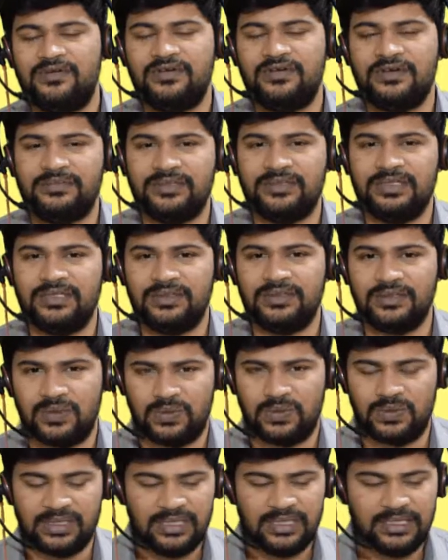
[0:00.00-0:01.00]
from the
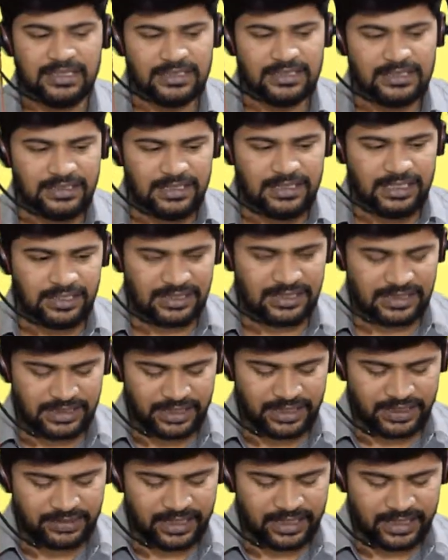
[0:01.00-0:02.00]
Google you just
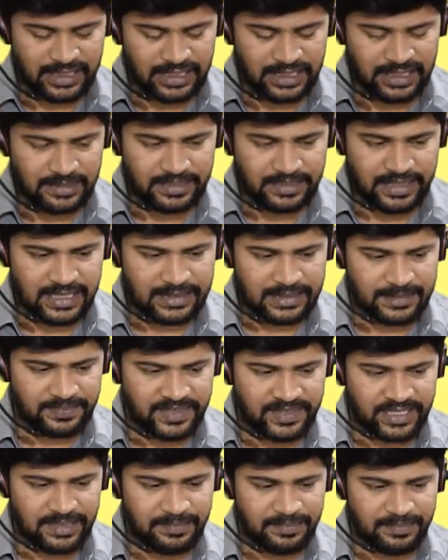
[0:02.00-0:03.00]
need to hit the command
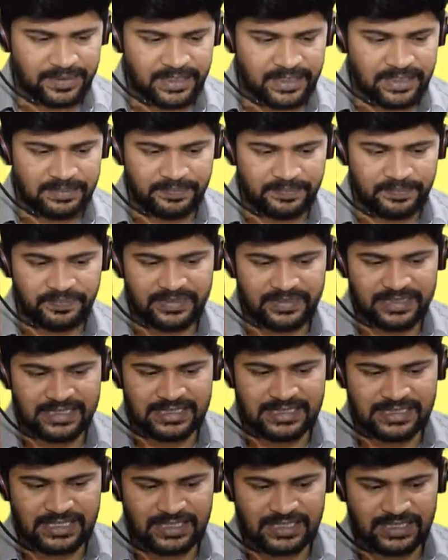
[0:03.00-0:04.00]
npm
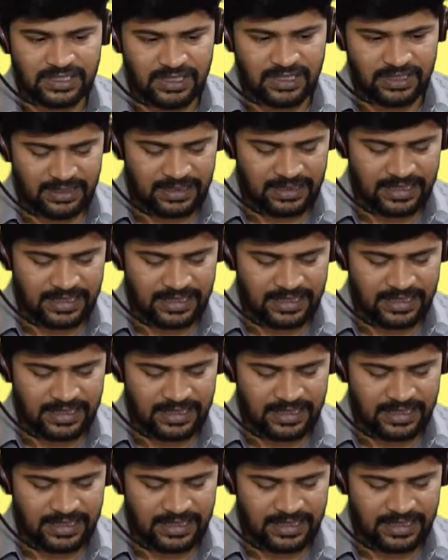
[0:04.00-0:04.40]
install